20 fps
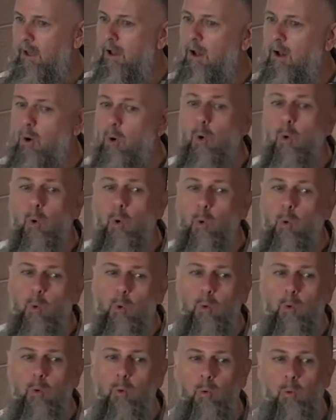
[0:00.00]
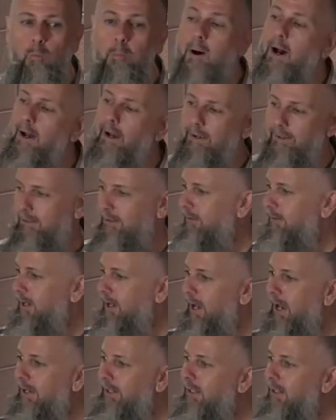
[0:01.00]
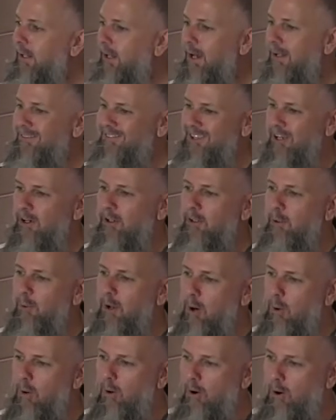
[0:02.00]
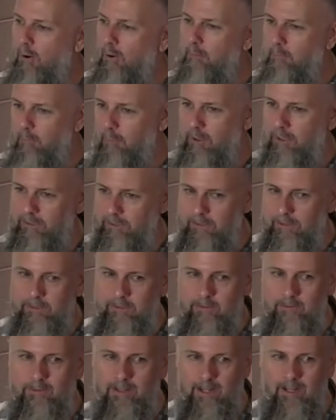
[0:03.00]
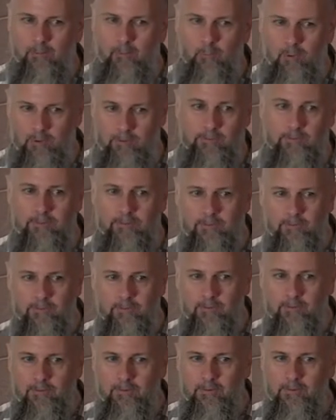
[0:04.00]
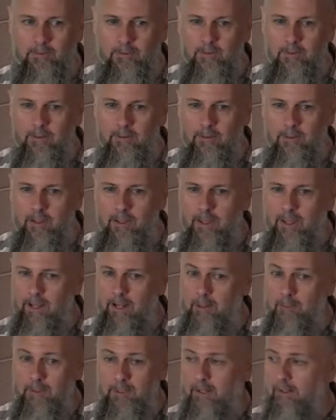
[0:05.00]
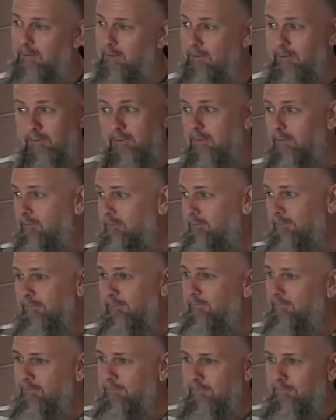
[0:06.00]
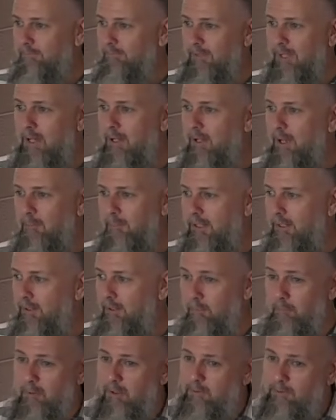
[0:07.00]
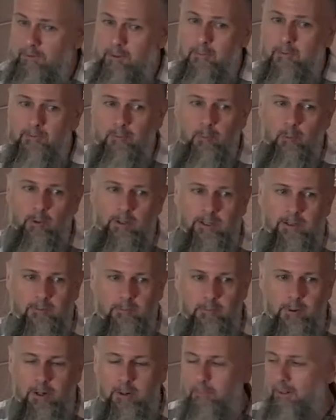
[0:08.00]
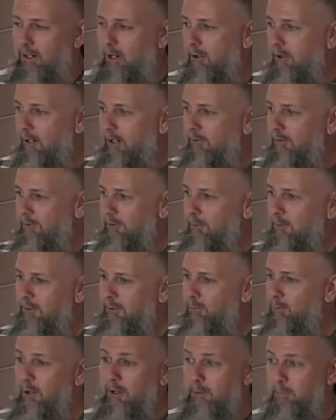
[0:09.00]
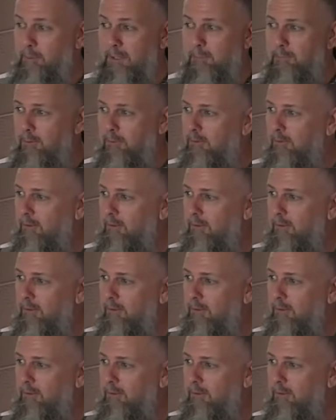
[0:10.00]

Oh my, I cannot tell you how heartbreaking that was. And I mean, it's not, I mean, some of them weren't even part of my congregation. Some of these for other people.